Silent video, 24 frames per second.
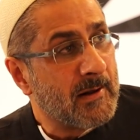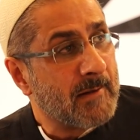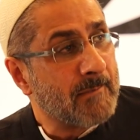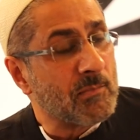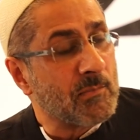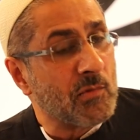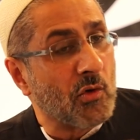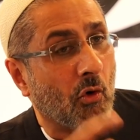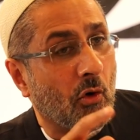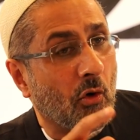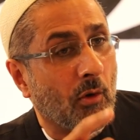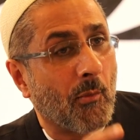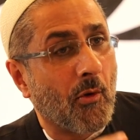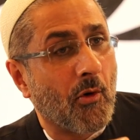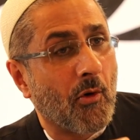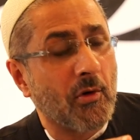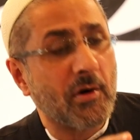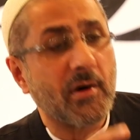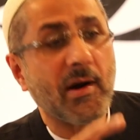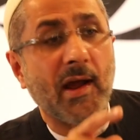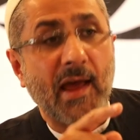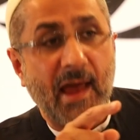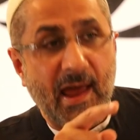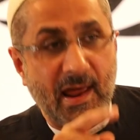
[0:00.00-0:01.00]
No
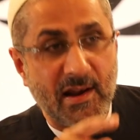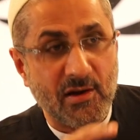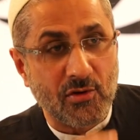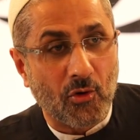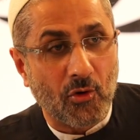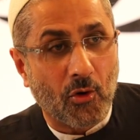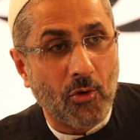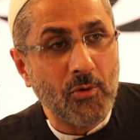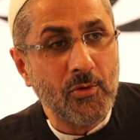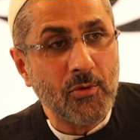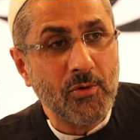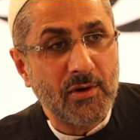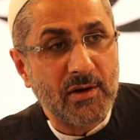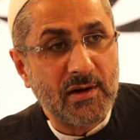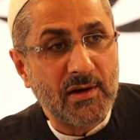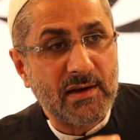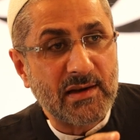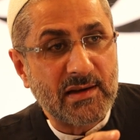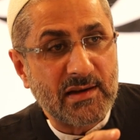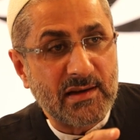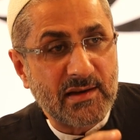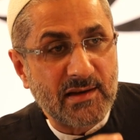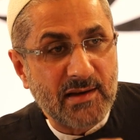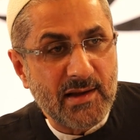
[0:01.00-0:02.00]
more and
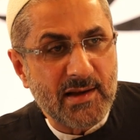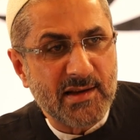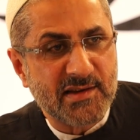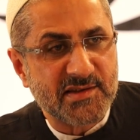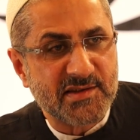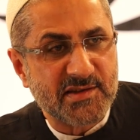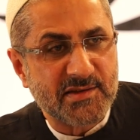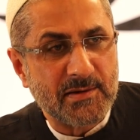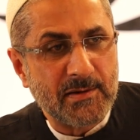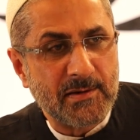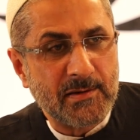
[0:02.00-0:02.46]
no less.